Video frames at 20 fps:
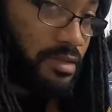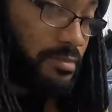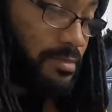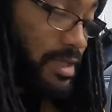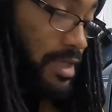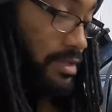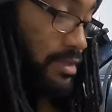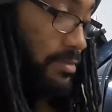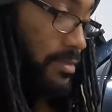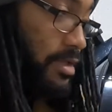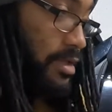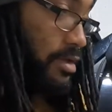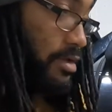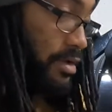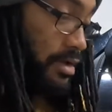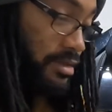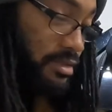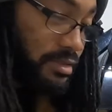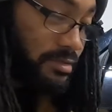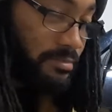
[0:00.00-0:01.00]
You may have to make a
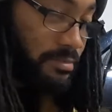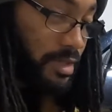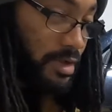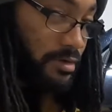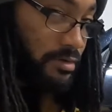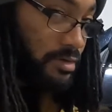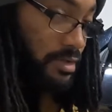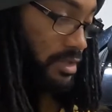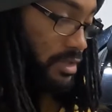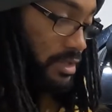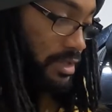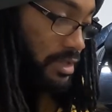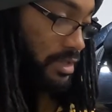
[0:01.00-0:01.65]
custom mount,